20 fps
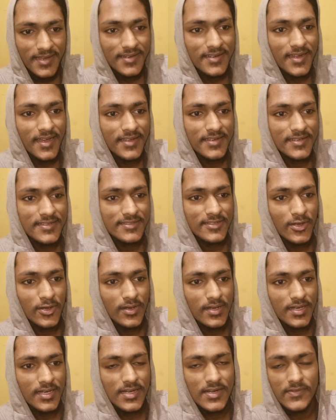right? So
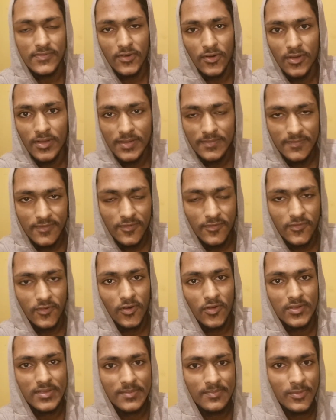for
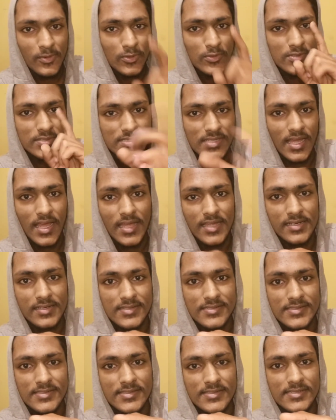all the bros
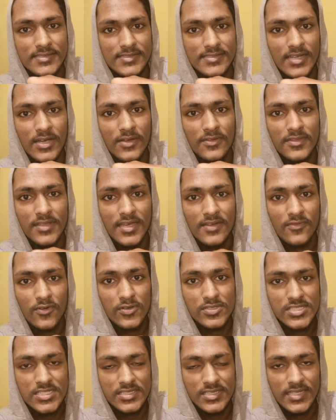and sisters out there
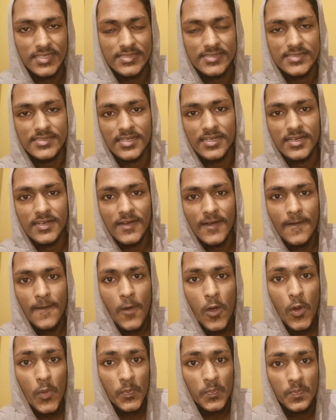watching this,
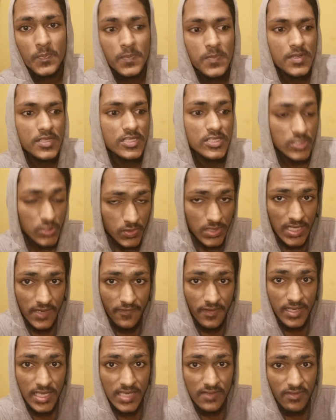hope you
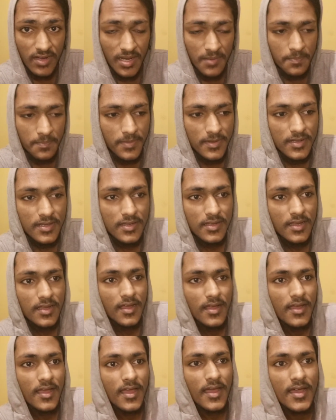never give up,
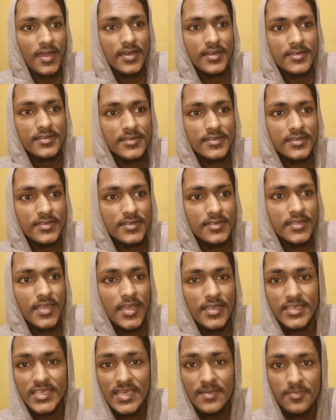and
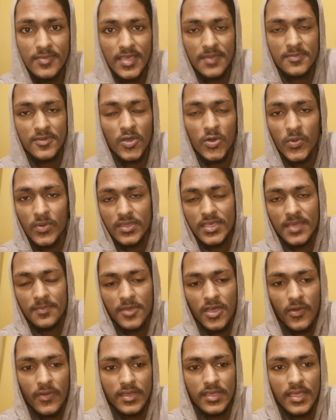yeah, keep
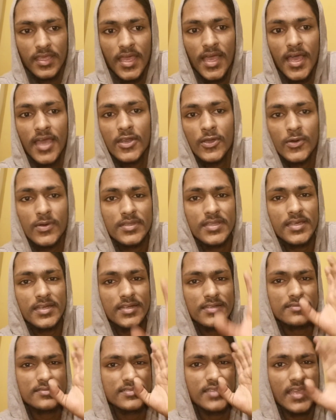going. Yeah, I know there
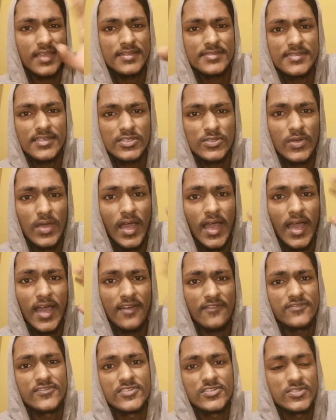are things that you
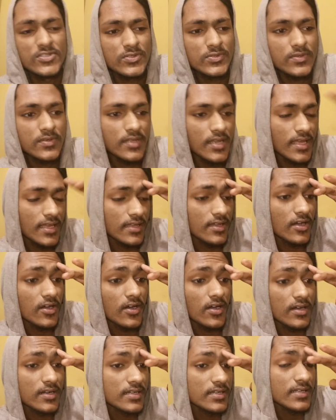have to do, like,
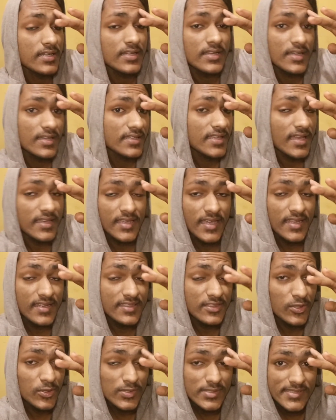yeah,
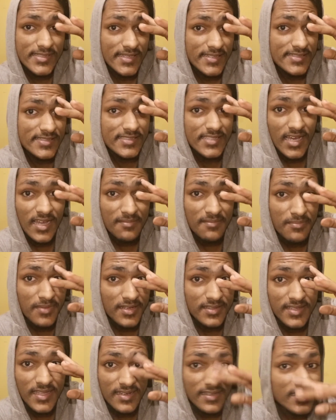get those things done,
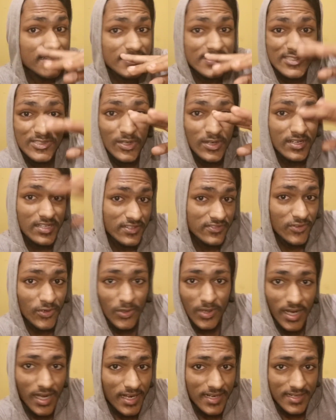but then it's
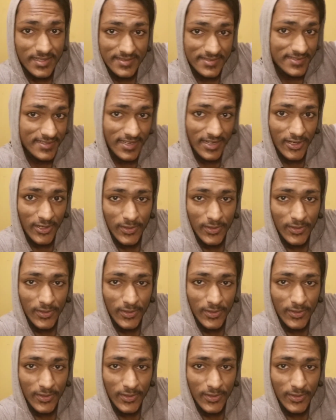24 hours,